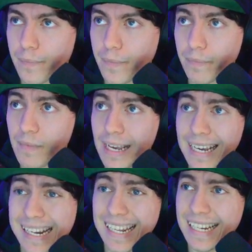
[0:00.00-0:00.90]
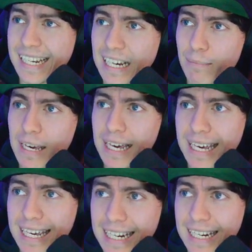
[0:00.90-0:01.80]
And this time,
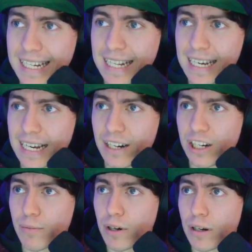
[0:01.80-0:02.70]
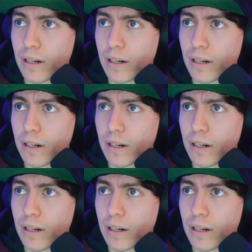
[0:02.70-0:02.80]
it is the Energy Ball.